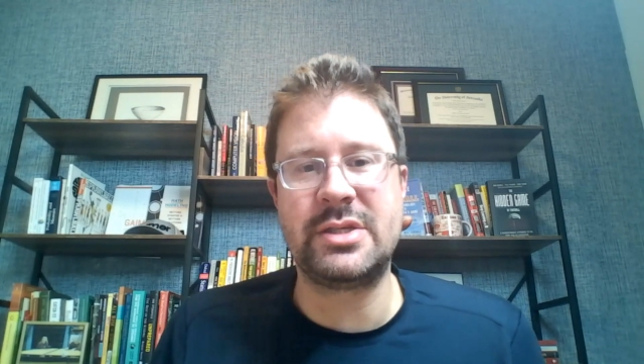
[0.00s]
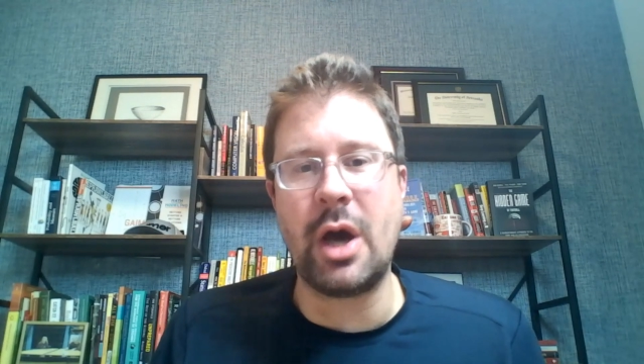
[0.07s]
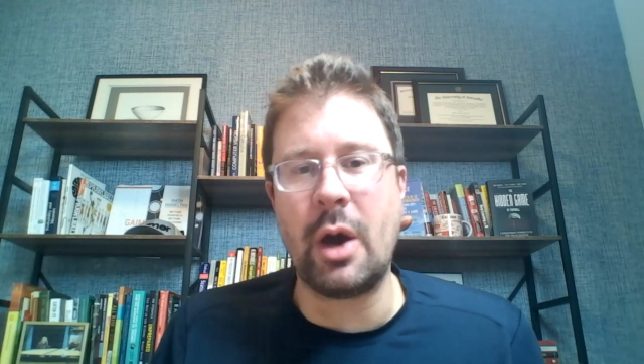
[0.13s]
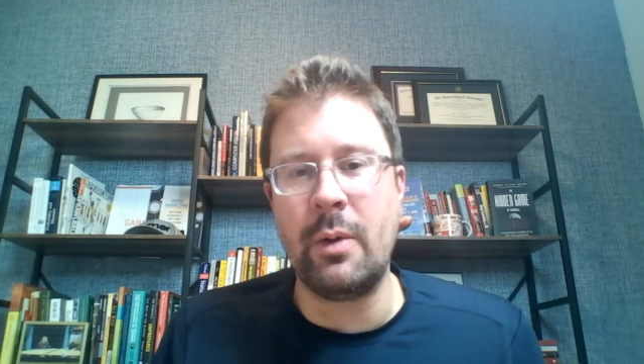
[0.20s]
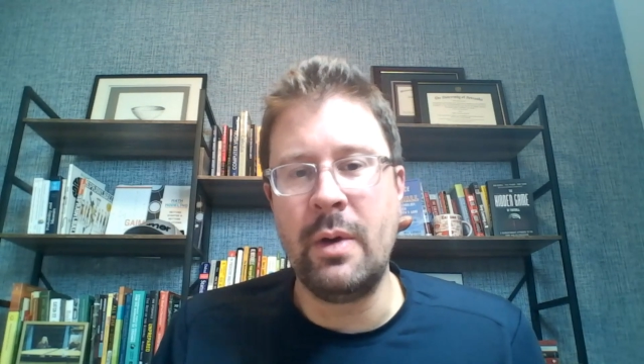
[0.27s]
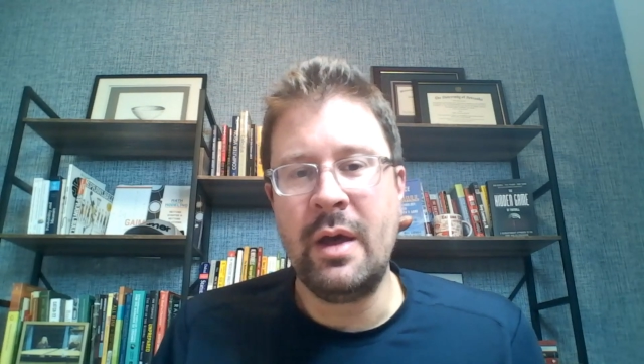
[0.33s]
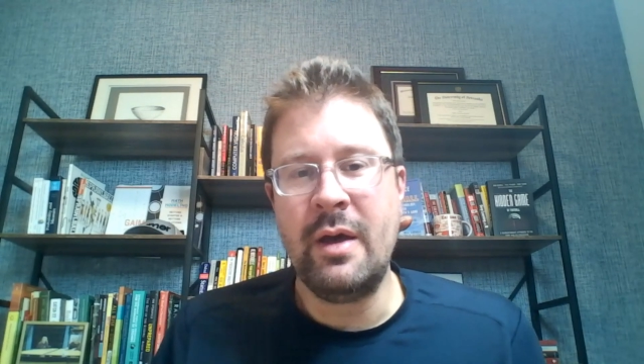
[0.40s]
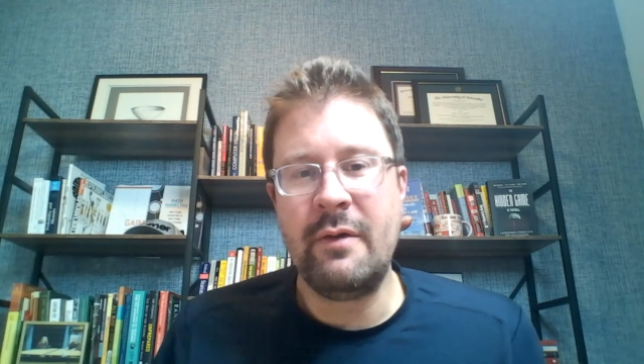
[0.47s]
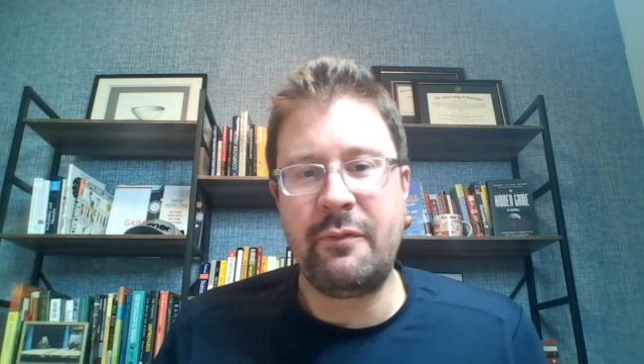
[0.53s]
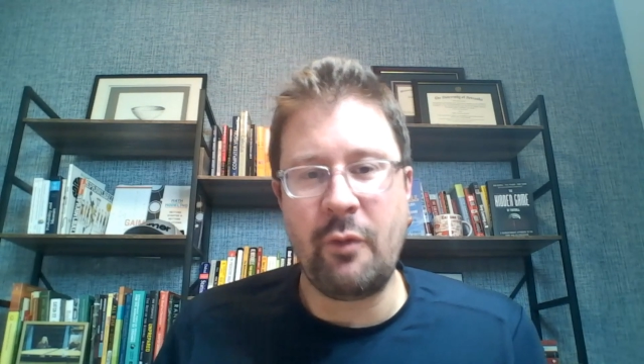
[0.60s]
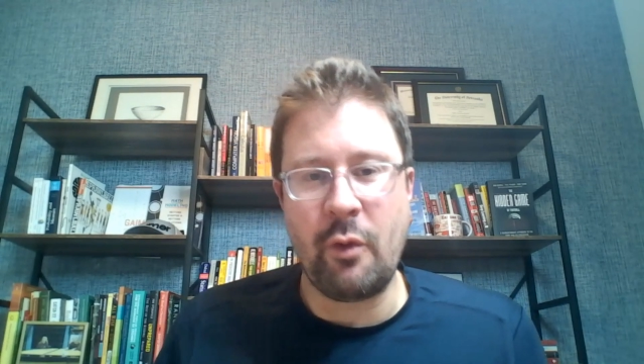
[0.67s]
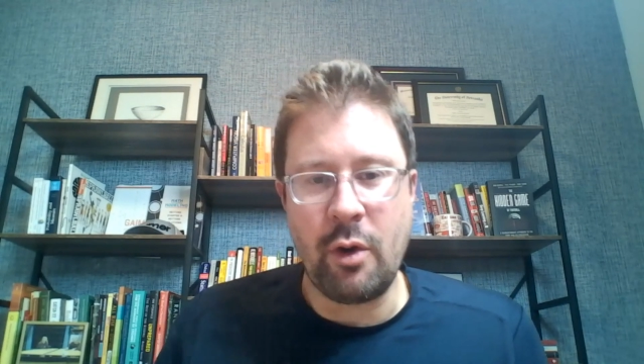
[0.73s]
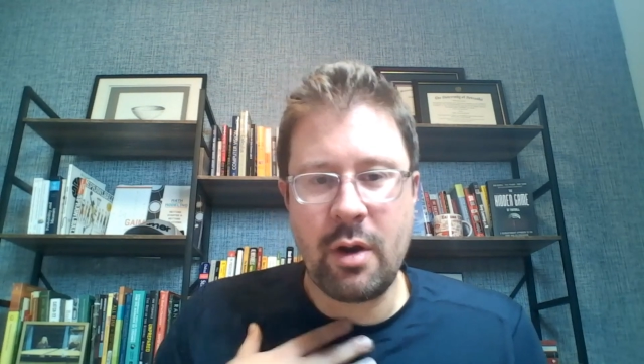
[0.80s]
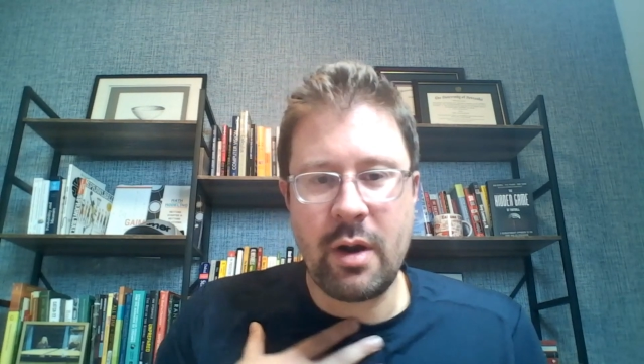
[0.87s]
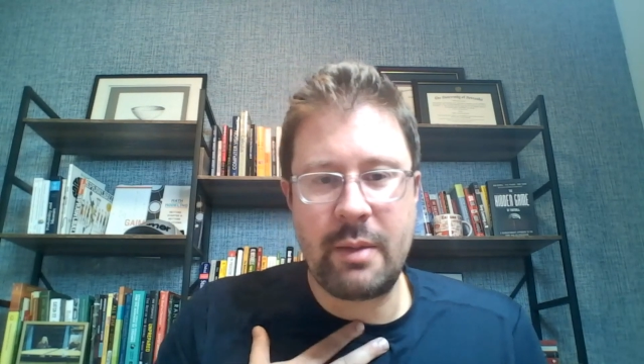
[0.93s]
So
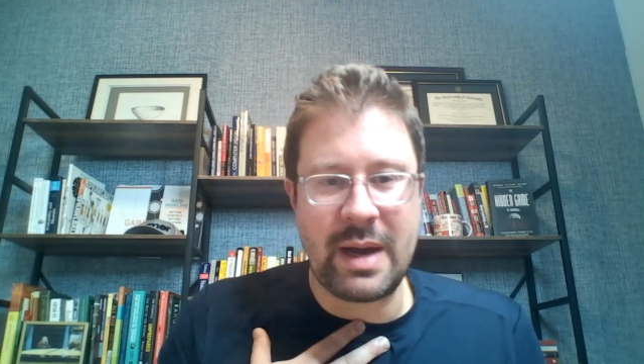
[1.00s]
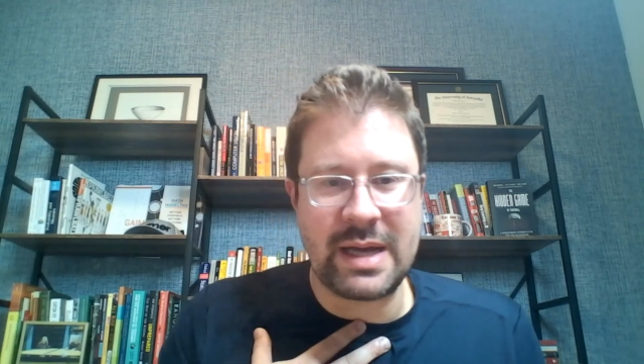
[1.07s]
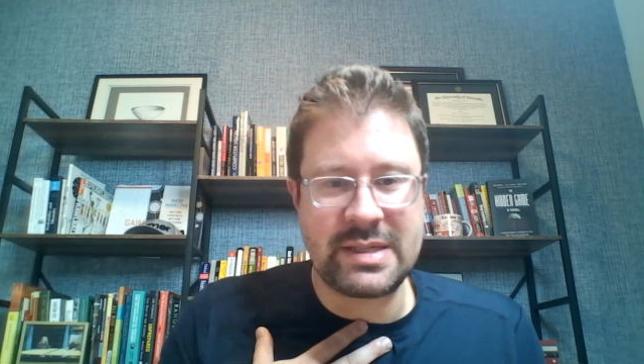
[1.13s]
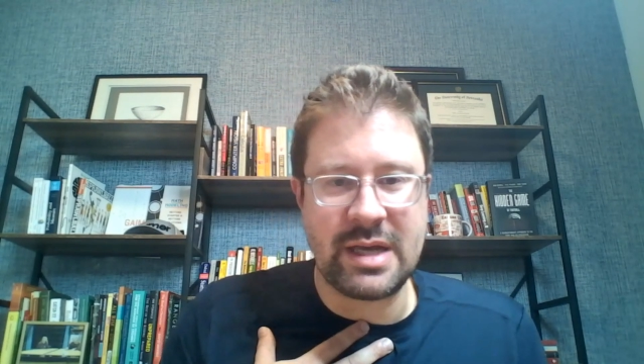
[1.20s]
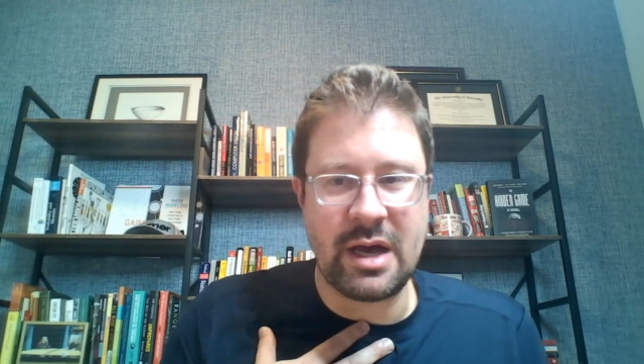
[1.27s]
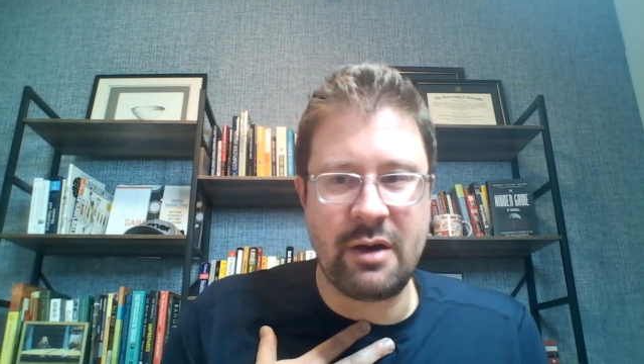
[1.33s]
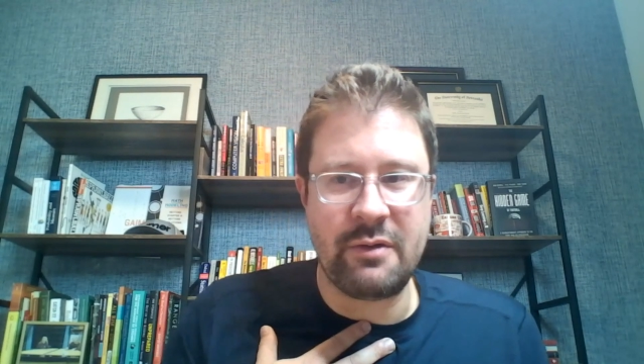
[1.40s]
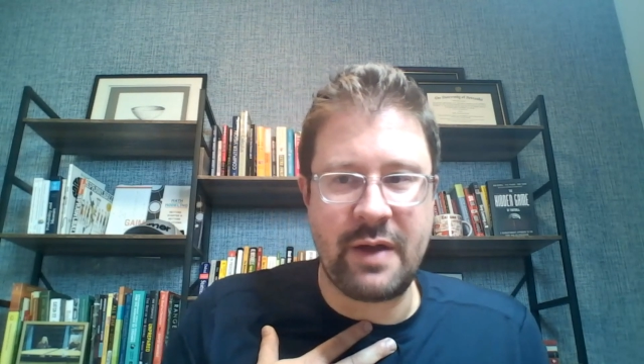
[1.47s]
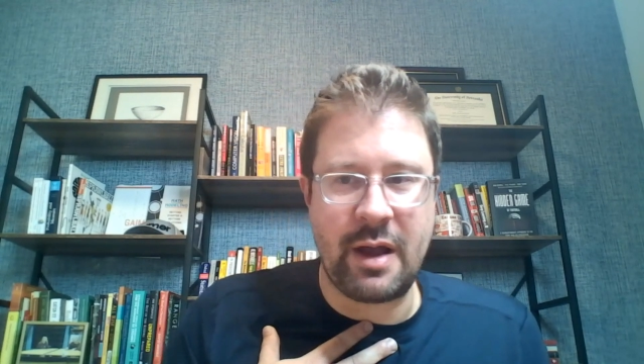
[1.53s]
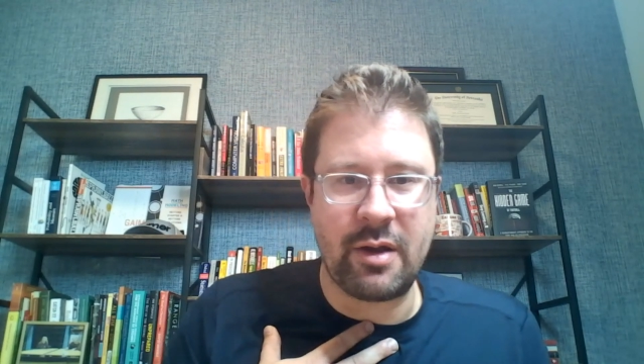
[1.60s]
for myself,